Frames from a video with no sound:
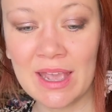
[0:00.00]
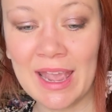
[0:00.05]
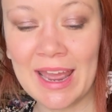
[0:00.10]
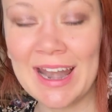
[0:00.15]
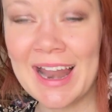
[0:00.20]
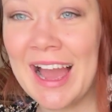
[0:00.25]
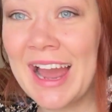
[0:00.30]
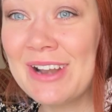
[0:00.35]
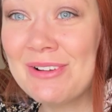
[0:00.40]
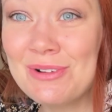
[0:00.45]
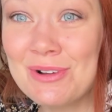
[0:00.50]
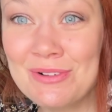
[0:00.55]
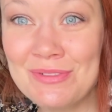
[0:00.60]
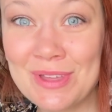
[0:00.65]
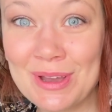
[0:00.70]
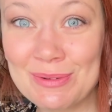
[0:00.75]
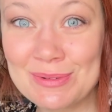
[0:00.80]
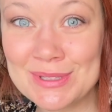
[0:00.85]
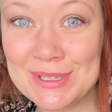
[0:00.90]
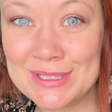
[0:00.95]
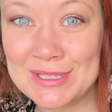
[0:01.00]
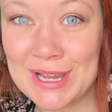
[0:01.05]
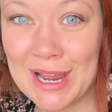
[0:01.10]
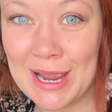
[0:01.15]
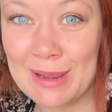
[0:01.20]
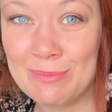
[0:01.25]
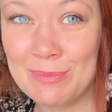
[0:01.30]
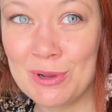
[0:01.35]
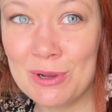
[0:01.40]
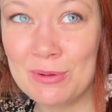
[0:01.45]
And I don't know if that was a
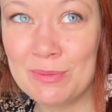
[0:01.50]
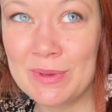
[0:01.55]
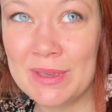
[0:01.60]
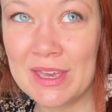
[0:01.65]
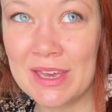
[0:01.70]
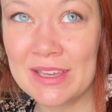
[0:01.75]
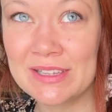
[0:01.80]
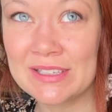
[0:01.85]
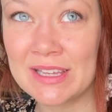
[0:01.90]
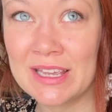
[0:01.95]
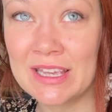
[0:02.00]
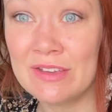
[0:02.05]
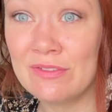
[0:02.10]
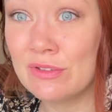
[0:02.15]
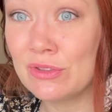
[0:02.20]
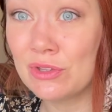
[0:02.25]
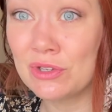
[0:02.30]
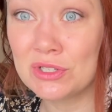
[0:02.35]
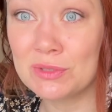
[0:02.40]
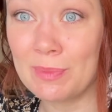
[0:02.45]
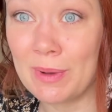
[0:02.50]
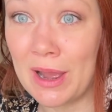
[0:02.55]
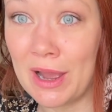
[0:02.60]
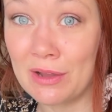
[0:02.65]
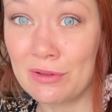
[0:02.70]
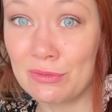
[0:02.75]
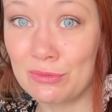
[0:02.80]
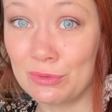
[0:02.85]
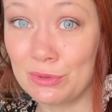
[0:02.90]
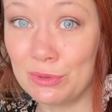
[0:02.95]
typo because I even looked
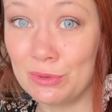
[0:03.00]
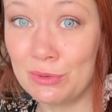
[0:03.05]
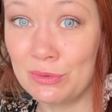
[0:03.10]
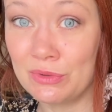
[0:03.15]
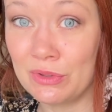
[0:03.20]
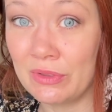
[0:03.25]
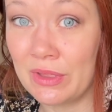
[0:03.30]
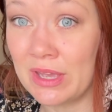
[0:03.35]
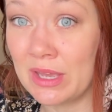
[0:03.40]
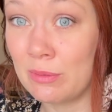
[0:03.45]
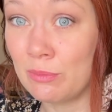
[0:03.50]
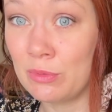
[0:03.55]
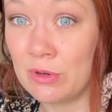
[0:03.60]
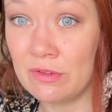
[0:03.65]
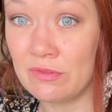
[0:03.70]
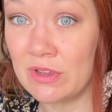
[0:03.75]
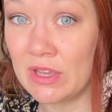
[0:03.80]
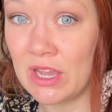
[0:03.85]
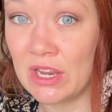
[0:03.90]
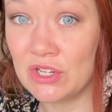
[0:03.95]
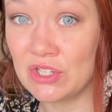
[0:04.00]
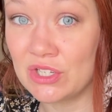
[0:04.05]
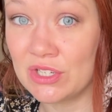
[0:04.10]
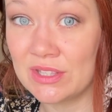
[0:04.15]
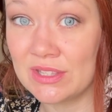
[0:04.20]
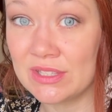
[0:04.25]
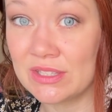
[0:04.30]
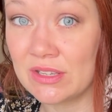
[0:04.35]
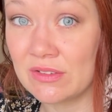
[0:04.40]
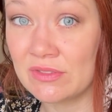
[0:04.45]
back through the like
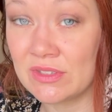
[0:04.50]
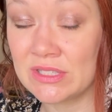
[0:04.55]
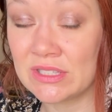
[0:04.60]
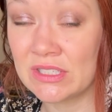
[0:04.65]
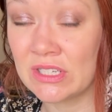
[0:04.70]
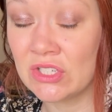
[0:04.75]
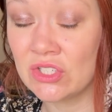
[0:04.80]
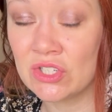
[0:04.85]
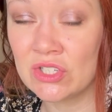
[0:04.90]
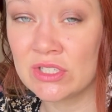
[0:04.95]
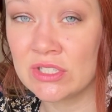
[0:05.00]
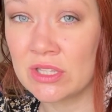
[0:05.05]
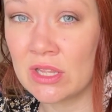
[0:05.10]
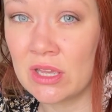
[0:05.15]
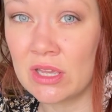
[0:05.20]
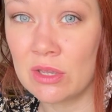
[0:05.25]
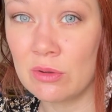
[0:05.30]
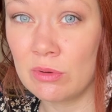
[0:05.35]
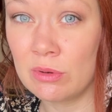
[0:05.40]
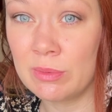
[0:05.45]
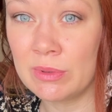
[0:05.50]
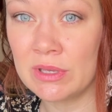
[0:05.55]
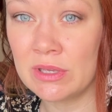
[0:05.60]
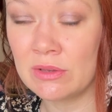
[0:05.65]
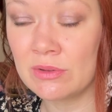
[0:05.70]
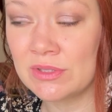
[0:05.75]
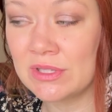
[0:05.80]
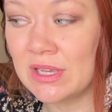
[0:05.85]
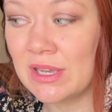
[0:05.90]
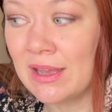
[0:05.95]
abbreviations of the stitches that you would be
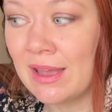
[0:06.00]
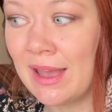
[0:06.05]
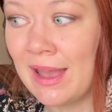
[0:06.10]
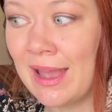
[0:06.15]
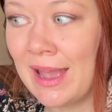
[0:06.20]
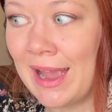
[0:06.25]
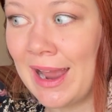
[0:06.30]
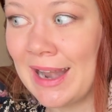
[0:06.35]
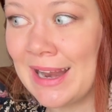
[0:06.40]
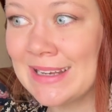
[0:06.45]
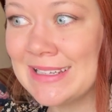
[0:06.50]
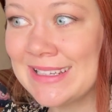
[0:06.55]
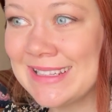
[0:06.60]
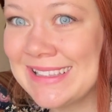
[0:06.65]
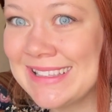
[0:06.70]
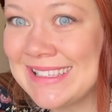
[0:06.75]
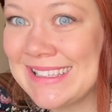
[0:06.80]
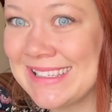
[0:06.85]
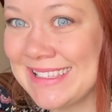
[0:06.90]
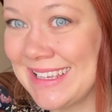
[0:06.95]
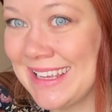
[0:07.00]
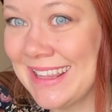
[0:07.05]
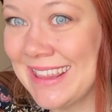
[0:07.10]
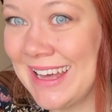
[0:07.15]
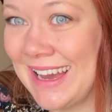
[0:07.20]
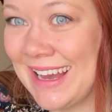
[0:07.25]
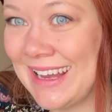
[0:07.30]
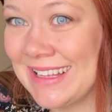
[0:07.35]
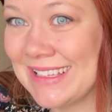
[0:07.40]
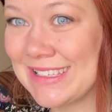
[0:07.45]
using, and I didn't see
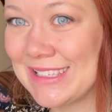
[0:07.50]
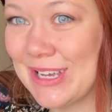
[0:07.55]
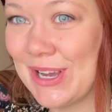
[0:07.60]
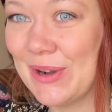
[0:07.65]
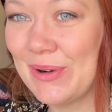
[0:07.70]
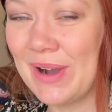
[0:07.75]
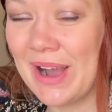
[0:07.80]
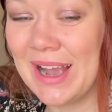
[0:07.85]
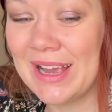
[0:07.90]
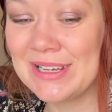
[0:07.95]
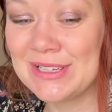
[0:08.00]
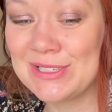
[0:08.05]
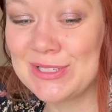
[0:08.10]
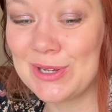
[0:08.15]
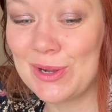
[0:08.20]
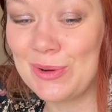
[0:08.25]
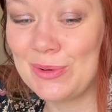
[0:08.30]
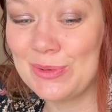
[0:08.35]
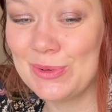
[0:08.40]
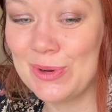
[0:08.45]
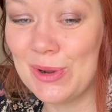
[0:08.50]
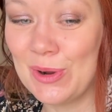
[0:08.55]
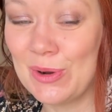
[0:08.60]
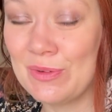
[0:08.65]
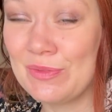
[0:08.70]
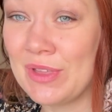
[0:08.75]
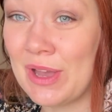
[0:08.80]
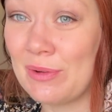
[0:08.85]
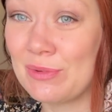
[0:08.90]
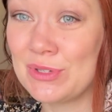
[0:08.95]
that. So I don't know
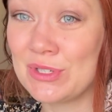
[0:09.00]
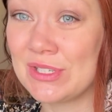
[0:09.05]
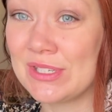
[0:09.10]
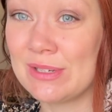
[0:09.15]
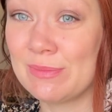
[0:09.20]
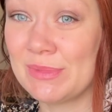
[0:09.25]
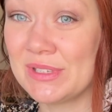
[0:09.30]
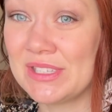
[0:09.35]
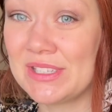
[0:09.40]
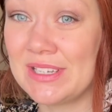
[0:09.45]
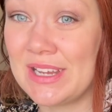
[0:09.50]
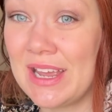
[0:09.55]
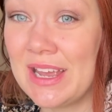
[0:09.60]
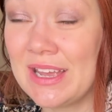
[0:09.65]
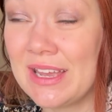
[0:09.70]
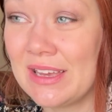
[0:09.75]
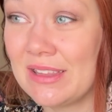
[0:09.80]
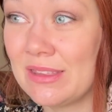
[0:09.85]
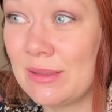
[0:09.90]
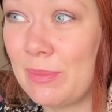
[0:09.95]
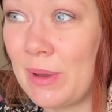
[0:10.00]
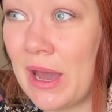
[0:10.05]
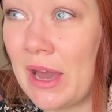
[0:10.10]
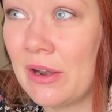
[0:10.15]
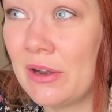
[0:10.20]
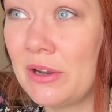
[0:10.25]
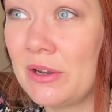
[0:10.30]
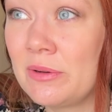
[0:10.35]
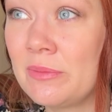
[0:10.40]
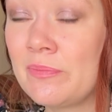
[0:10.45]
if that was just a mistake in the
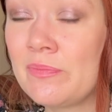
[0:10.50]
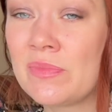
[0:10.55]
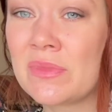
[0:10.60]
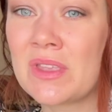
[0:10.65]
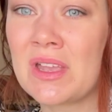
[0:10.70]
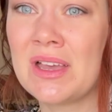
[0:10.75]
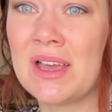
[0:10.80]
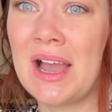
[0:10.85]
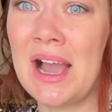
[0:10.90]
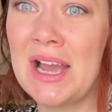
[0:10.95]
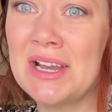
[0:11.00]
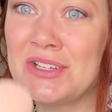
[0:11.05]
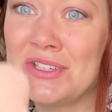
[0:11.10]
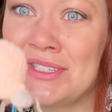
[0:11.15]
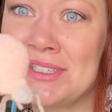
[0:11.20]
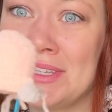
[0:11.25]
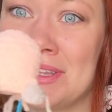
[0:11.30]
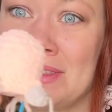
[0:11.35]
pattern. I just